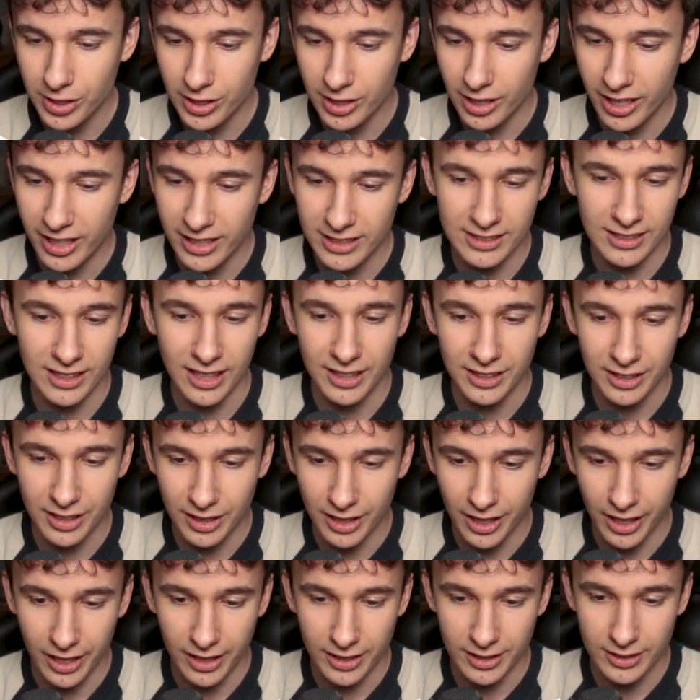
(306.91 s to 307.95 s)
delay is 90
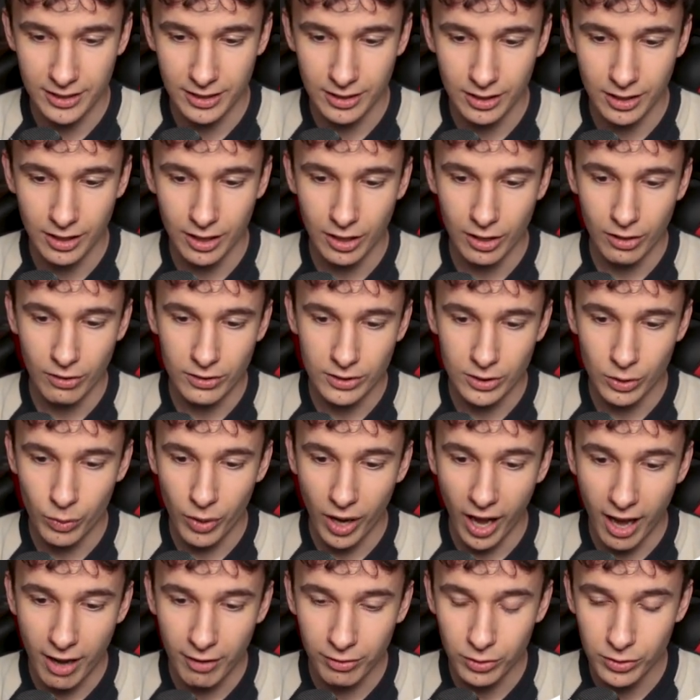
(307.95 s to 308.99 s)
days. So we
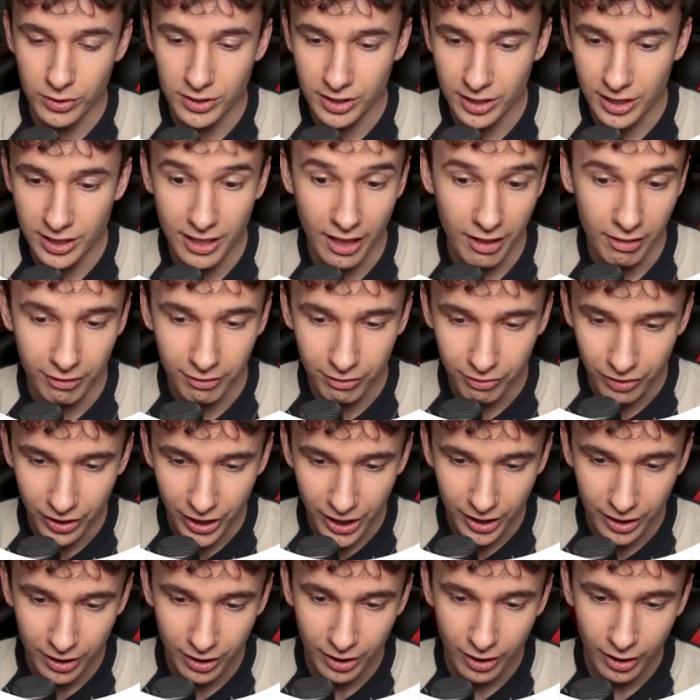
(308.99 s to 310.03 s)
have to sit and
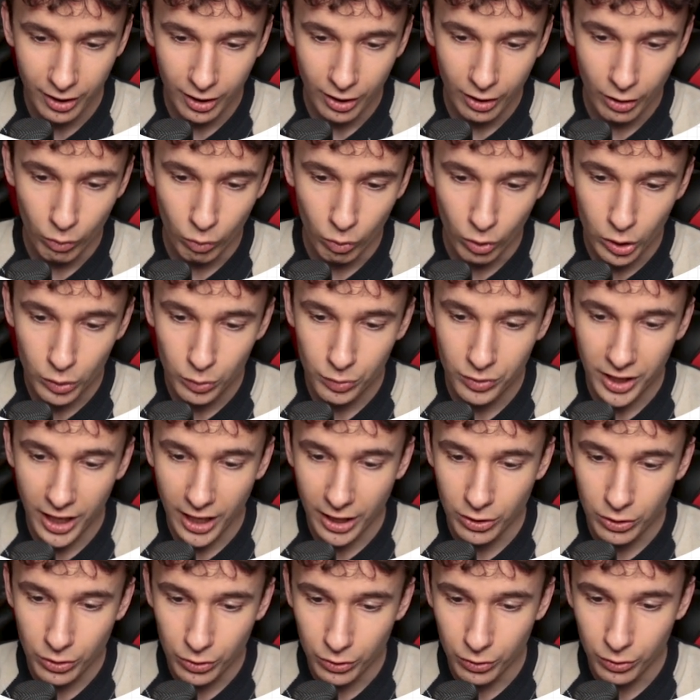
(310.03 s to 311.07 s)
think what we
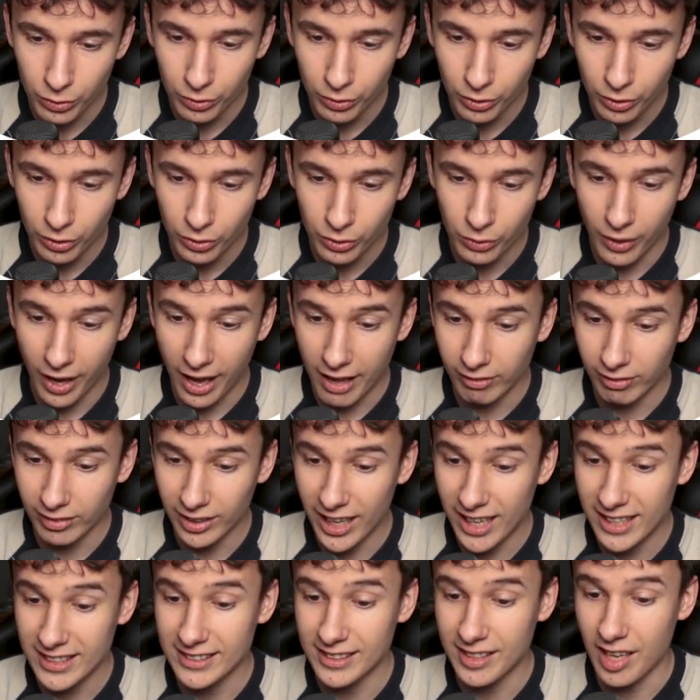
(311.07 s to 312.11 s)
can do to have
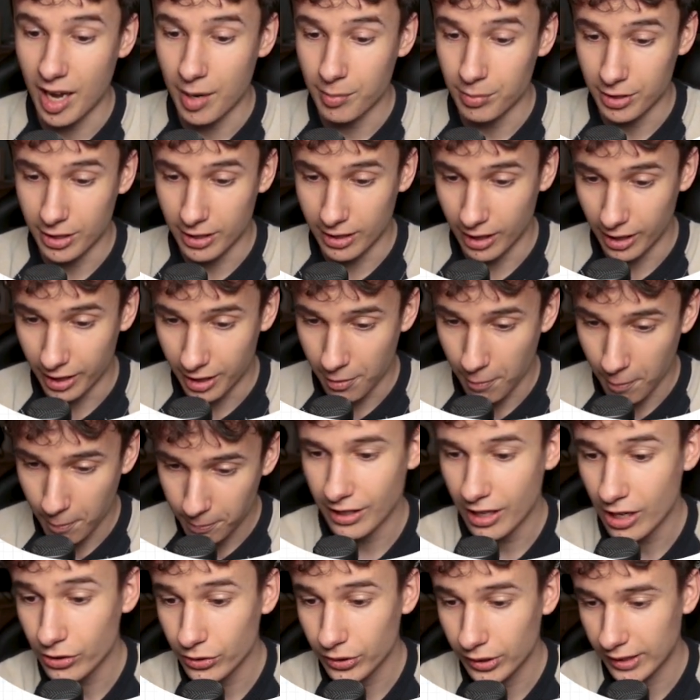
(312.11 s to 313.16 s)
less time delay.
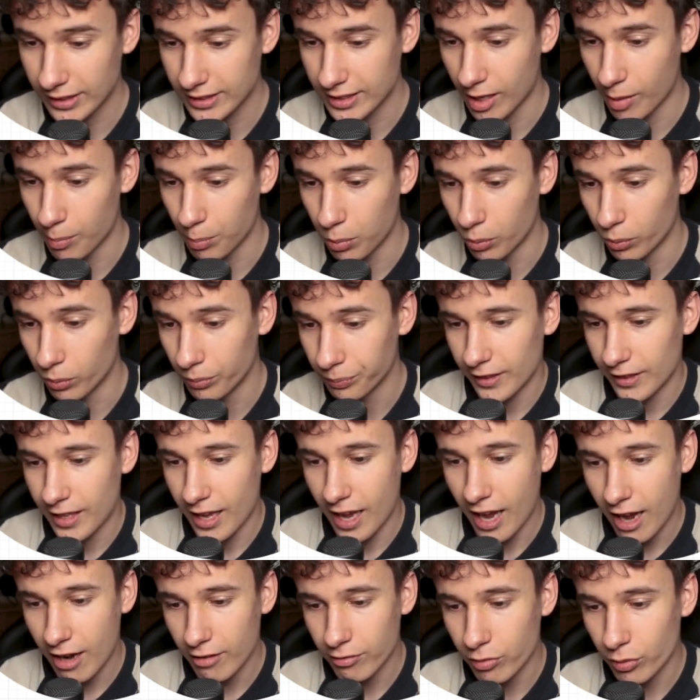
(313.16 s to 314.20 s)
Another example,
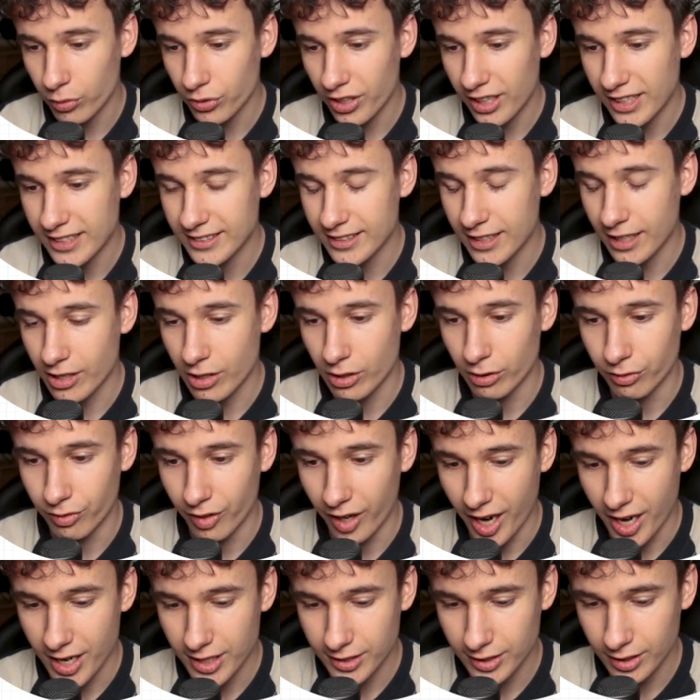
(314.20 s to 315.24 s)
the effort and
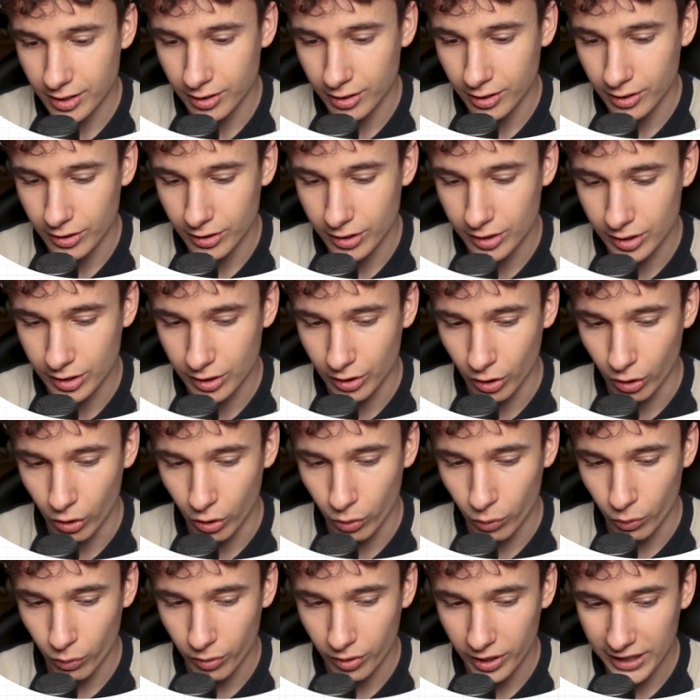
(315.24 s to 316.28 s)
sacrifice.
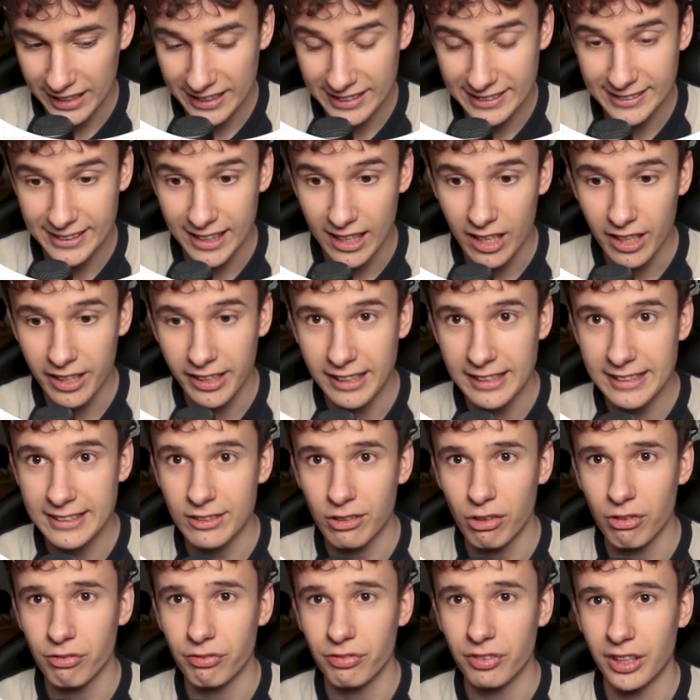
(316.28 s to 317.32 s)
So selling
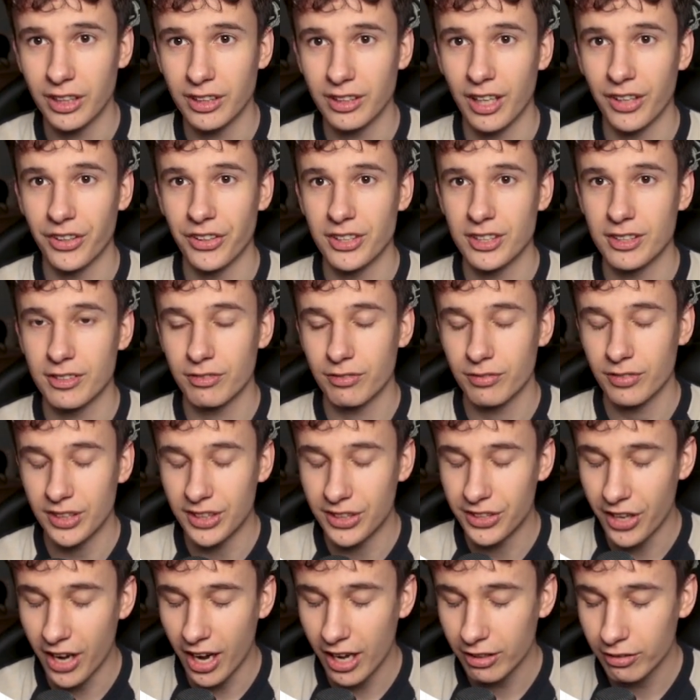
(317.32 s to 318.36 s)
something that is
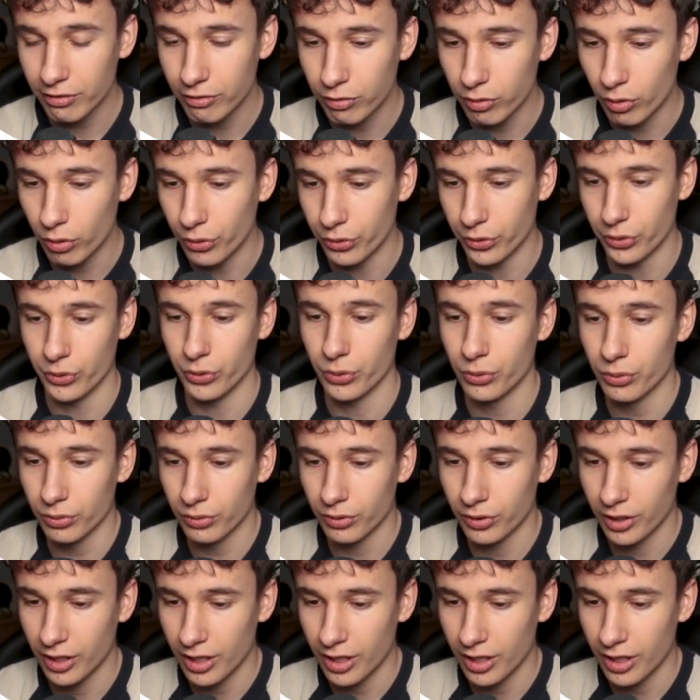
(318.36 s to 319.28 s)
done for you